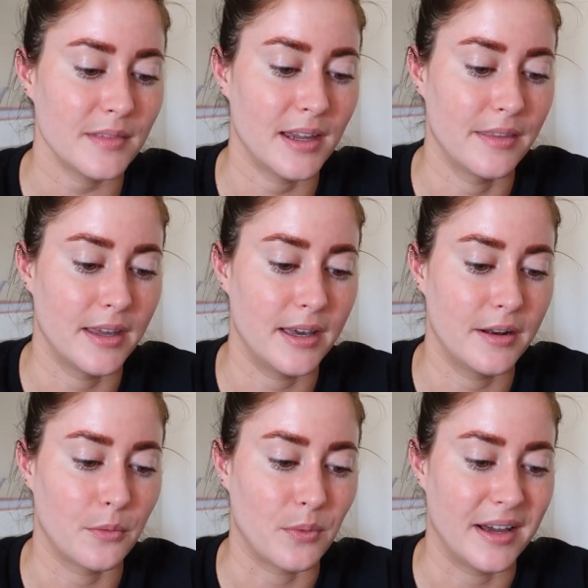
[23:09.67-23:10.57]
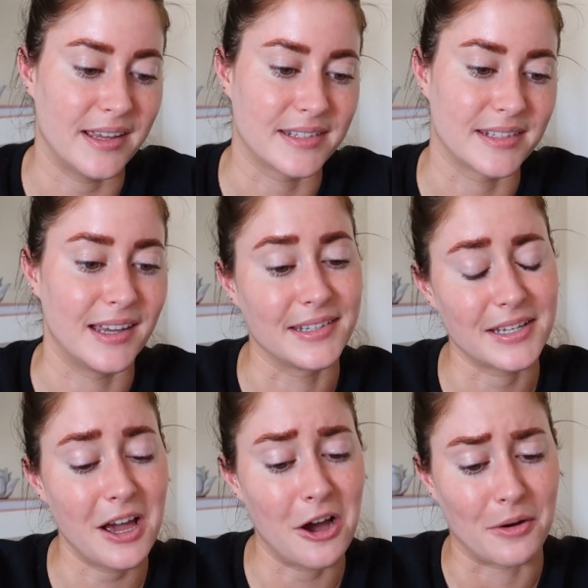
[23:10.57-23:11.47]
And then what is this?
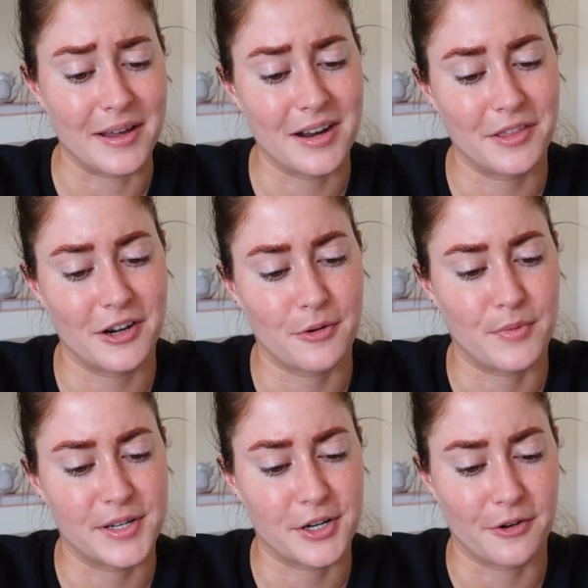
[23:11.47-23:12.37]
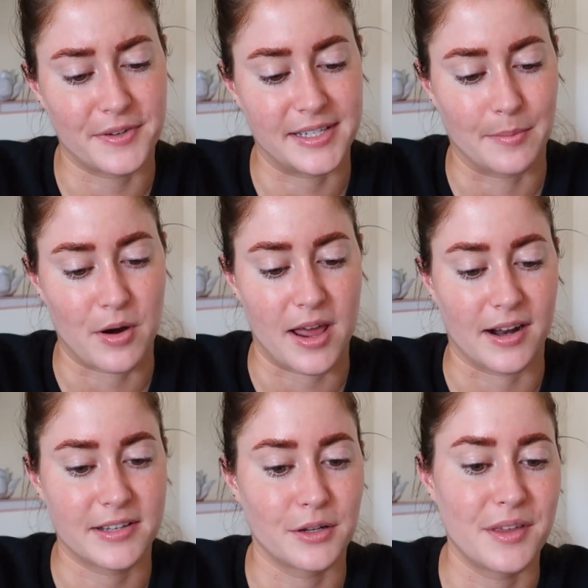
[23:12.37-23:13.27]
Oh, another resurfacing
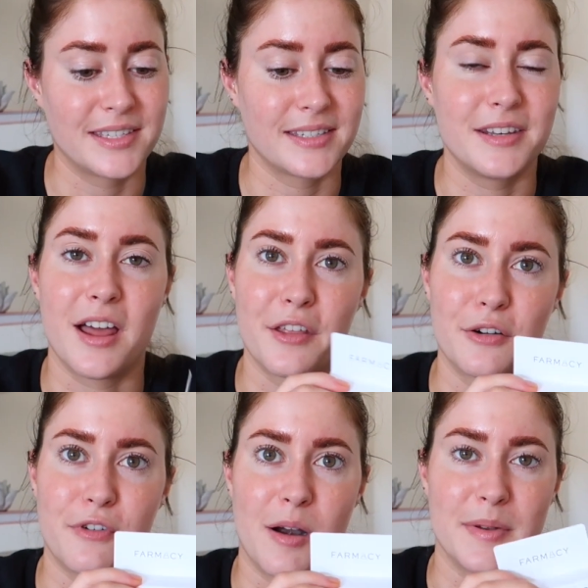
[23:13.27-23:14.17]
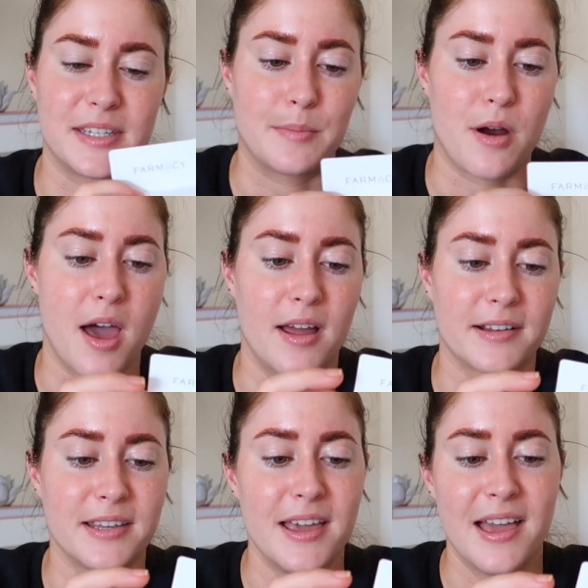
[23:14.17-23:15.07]
product. So this is another pharmacy
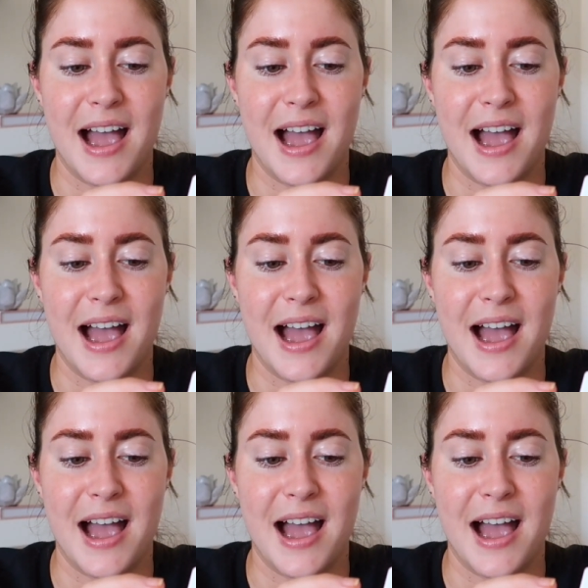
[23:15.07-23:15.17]
product.